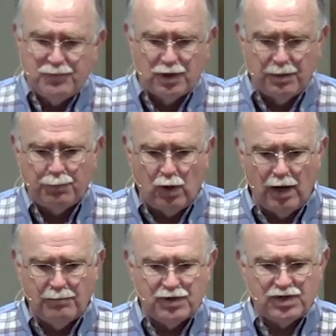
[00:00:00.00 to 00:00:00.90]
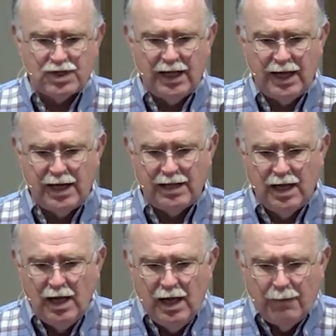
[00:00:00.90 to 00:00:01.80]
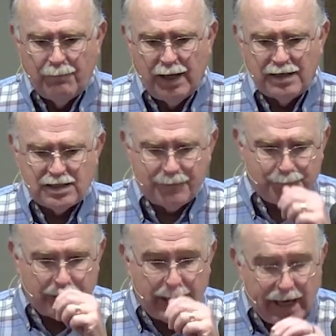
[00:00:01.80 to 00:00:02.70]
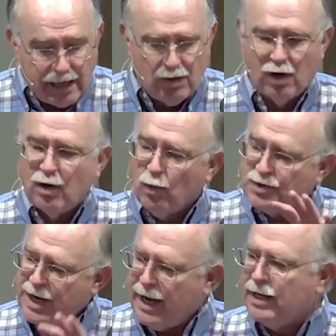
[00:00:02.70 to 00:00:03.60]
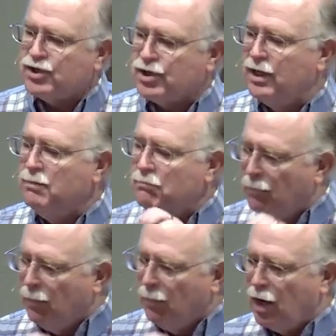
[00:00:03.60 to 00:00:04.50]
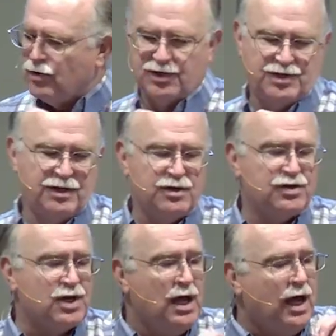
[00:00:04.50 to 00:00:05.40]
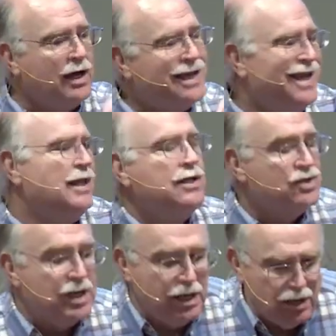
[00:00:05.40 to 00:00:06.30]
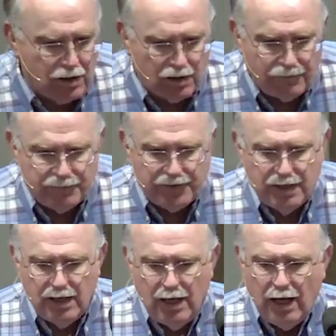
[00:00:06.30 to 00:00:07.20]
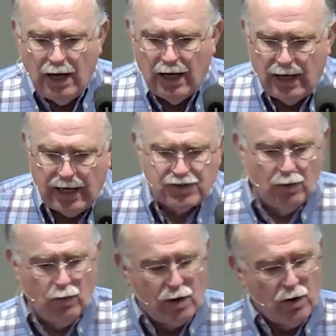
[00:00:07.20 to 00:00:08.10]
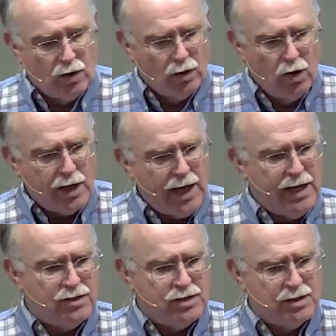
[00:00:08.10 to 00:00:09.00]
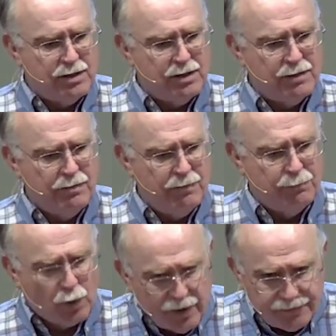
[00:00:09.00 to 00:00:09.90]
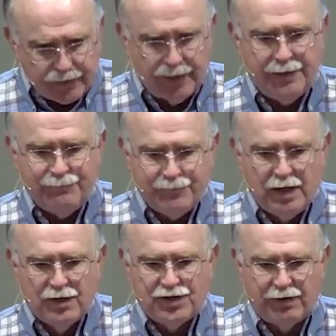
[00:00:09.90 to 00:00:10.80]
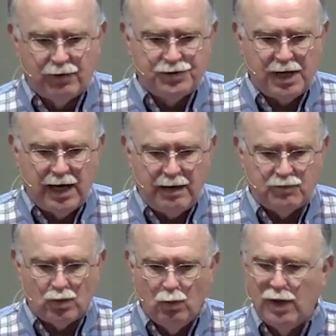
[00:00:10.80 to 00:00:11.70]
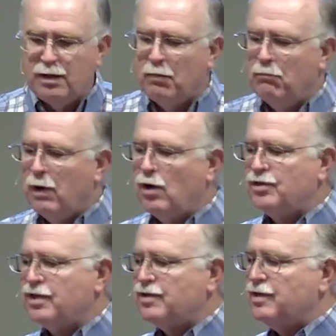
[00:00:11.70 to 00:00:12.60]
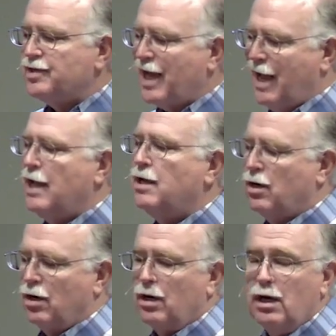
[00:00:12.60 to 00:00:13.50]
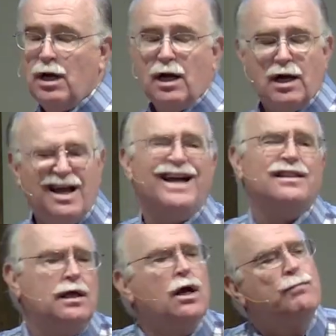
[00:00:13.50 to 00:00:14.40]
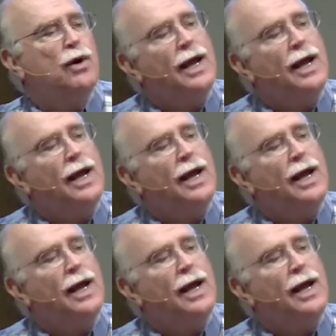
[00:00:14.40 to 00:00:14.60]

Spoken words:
up to the promised land. But anger was actually Moses' Achilles heel. And so we're going to look at, briefly, several times, when Moses' anger got the